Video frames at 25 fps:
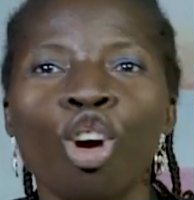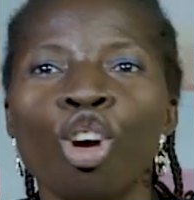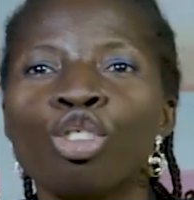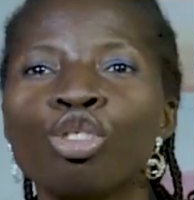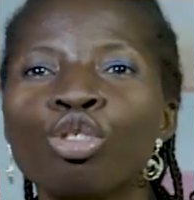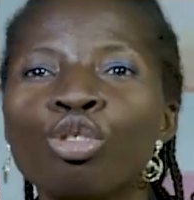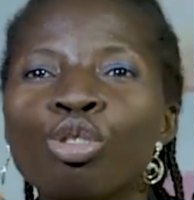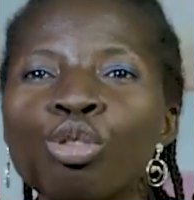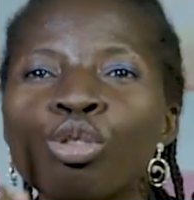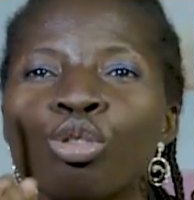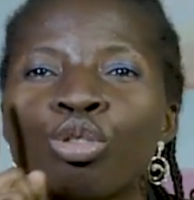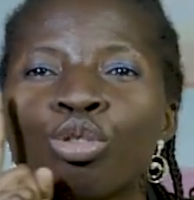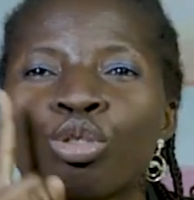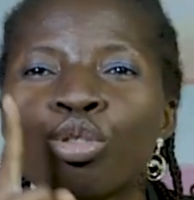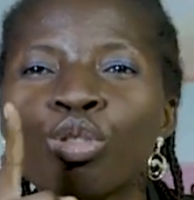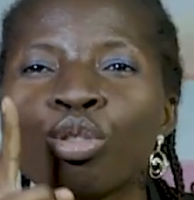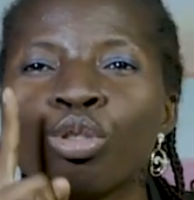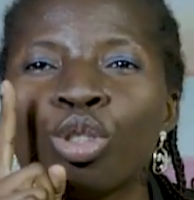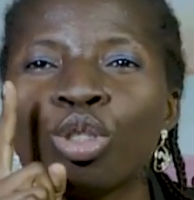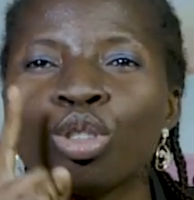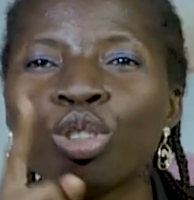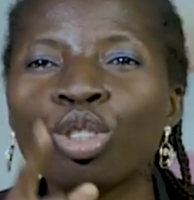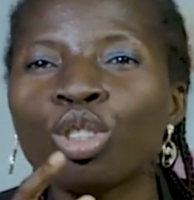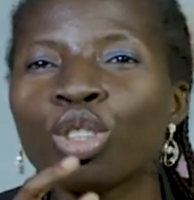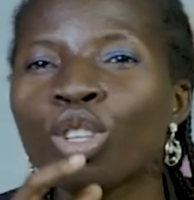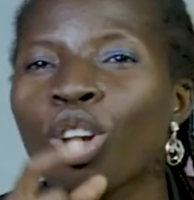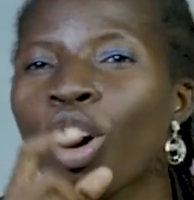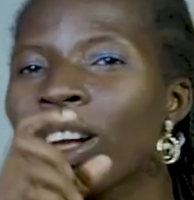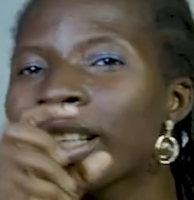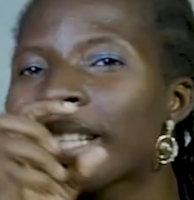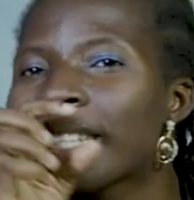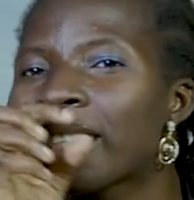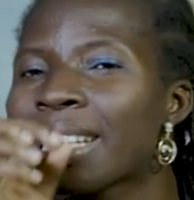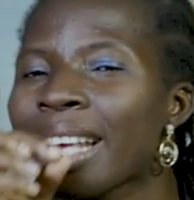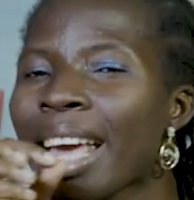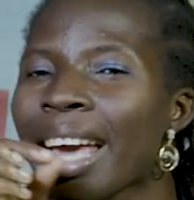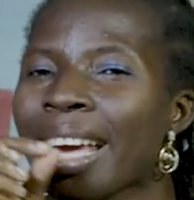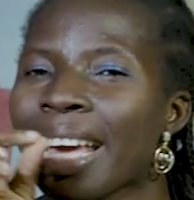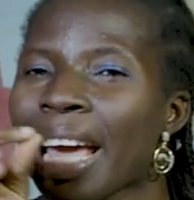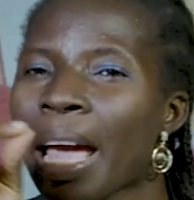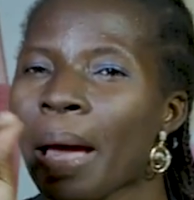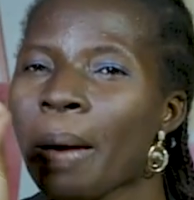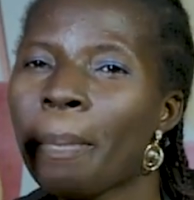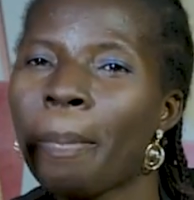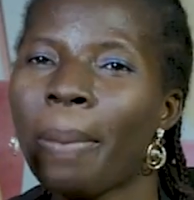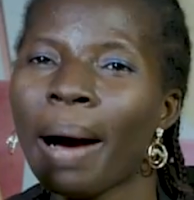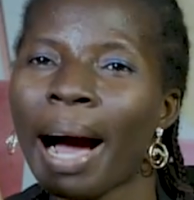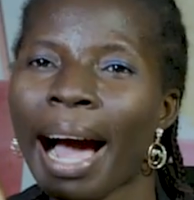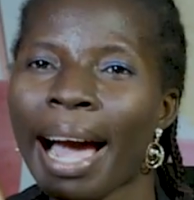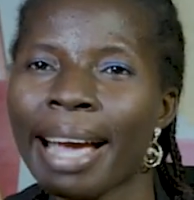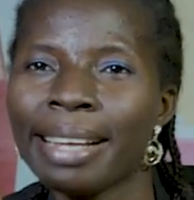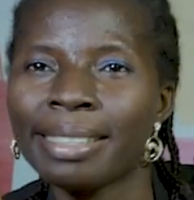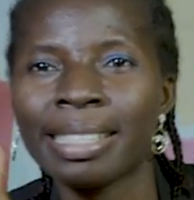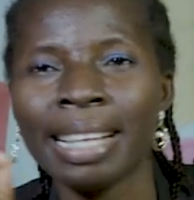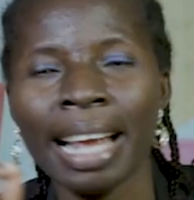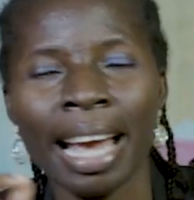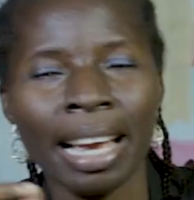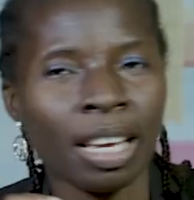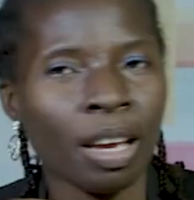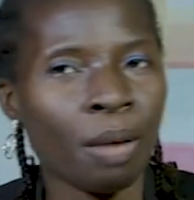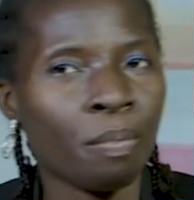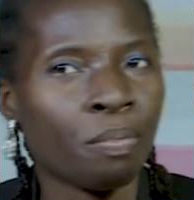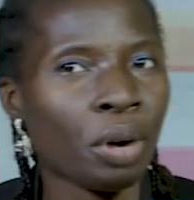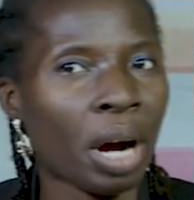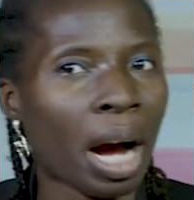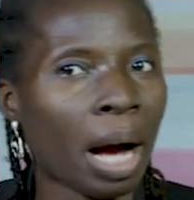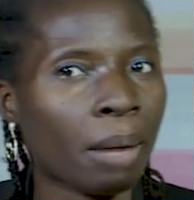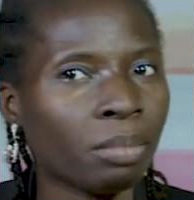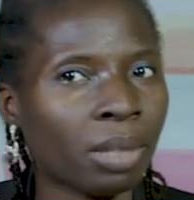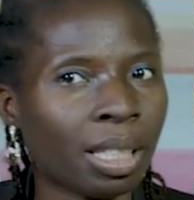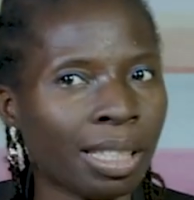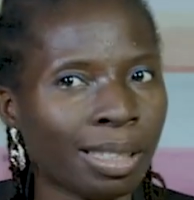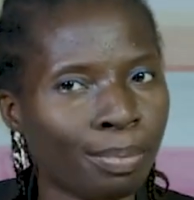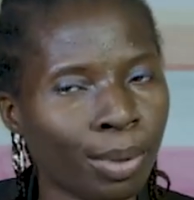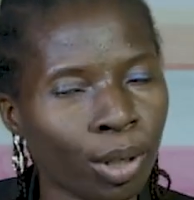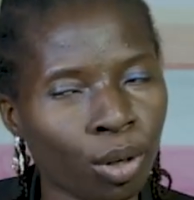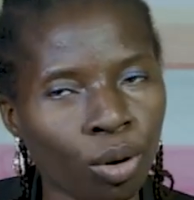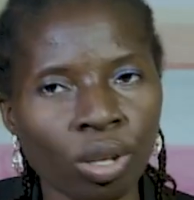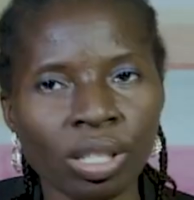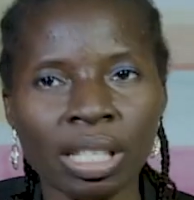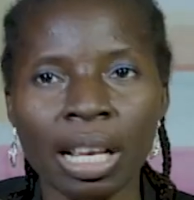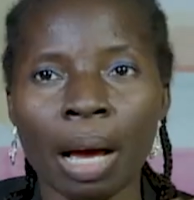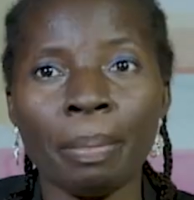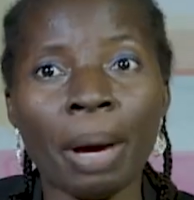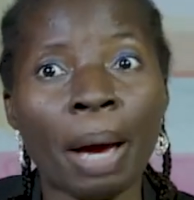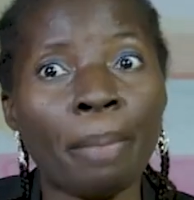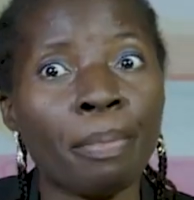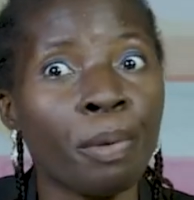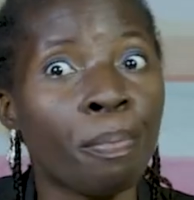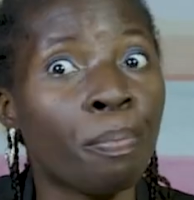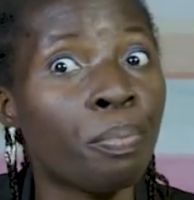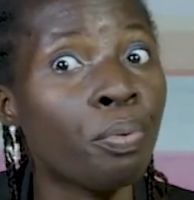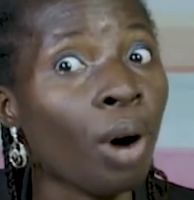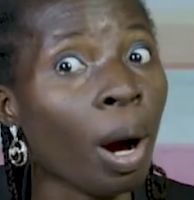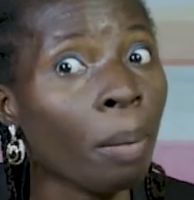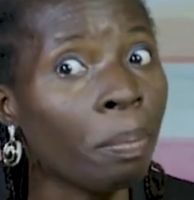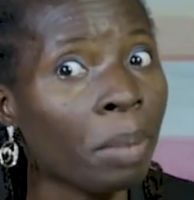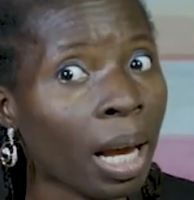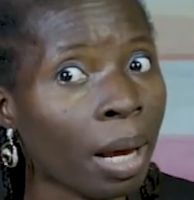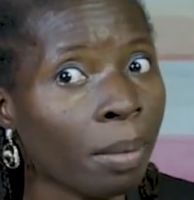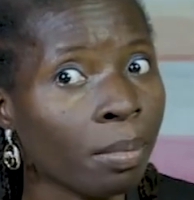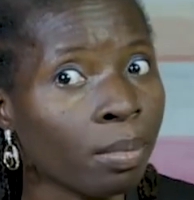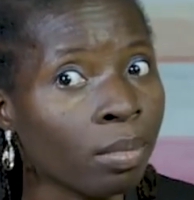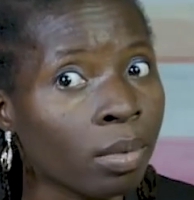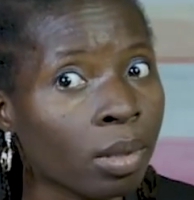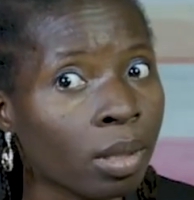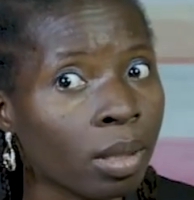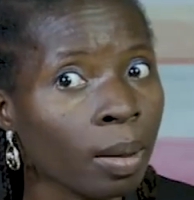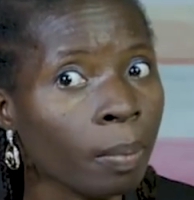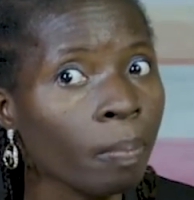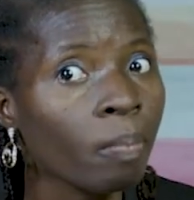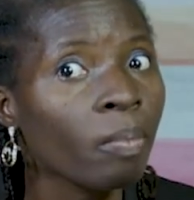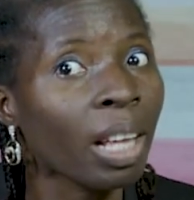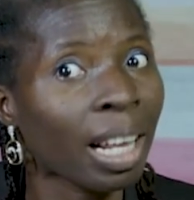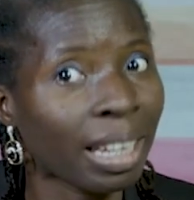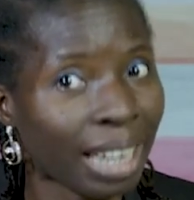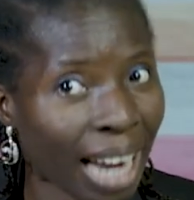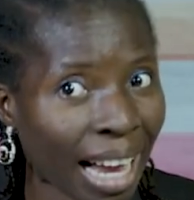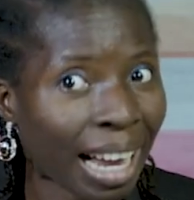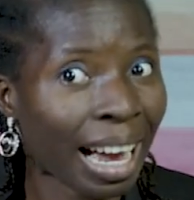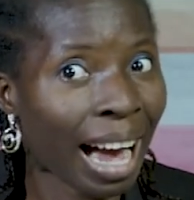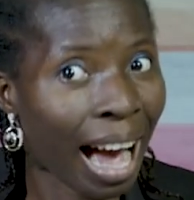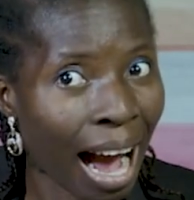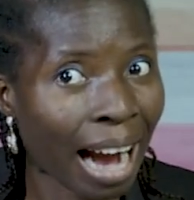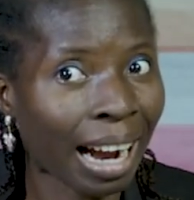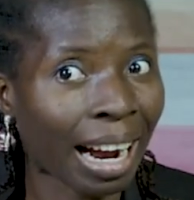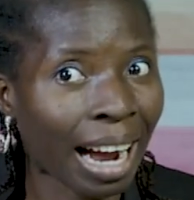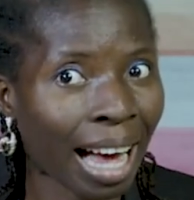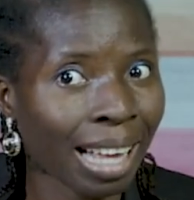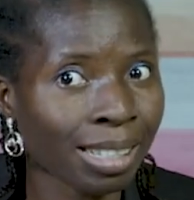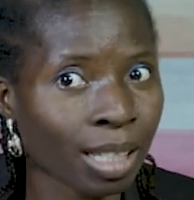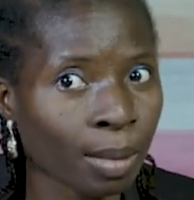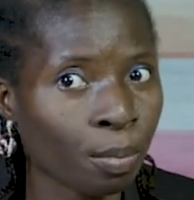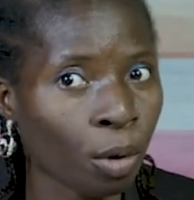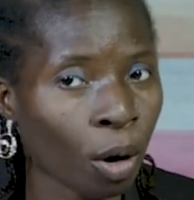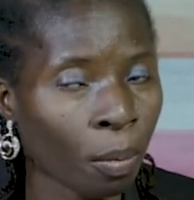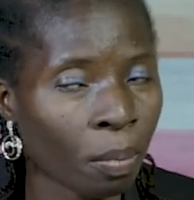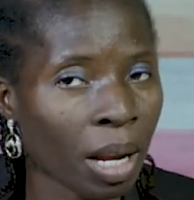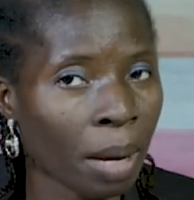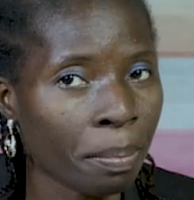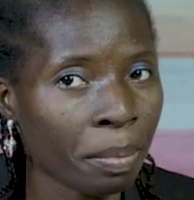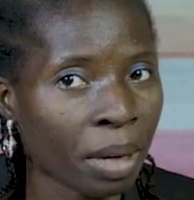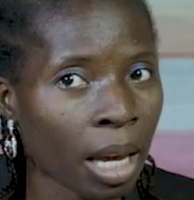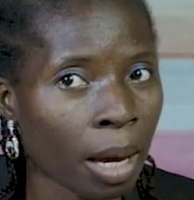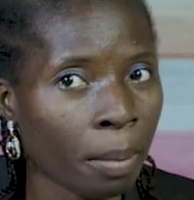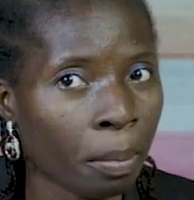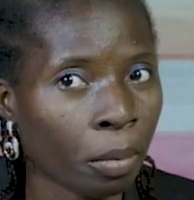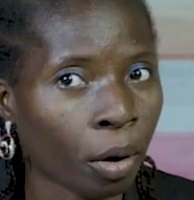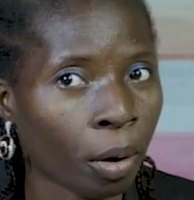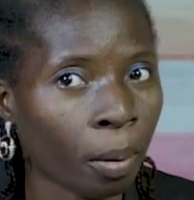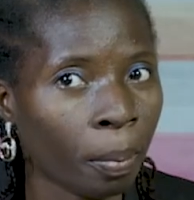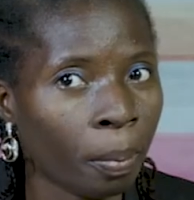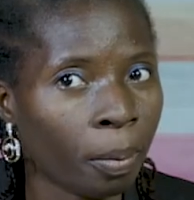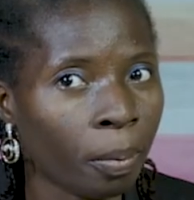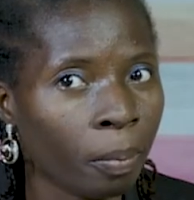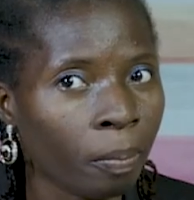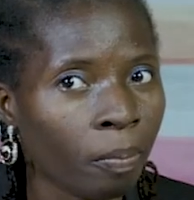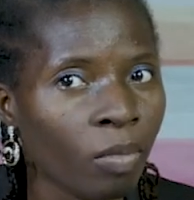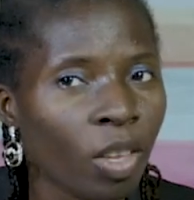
you should not take a bite like Abraham did because there might be problems, like Agar's problem came up.